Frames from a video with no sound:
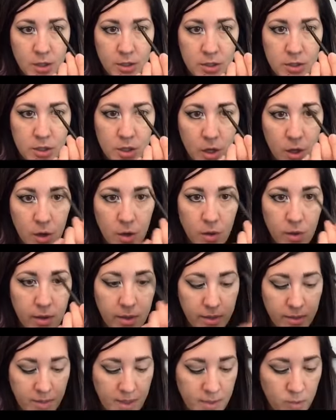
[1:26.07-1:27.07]
So
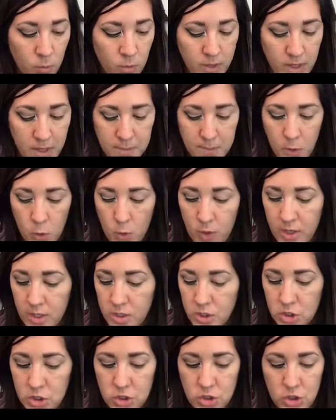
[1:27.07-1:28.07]
then what I'm
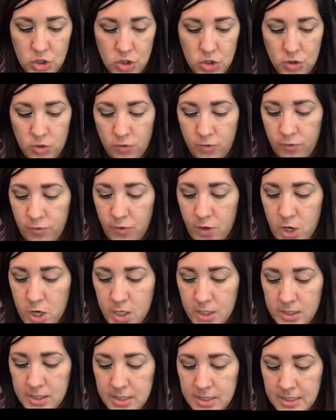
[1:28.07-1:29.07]
going to do
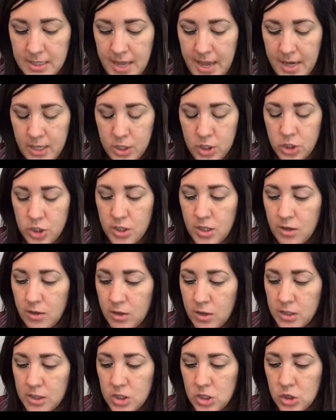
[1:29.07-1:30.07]
first is actually
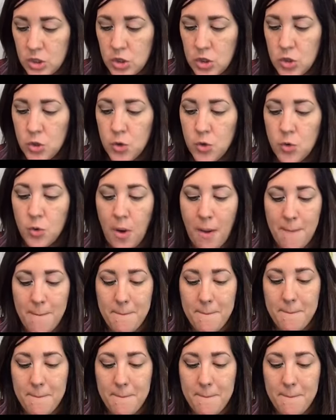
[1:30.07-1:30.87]
this new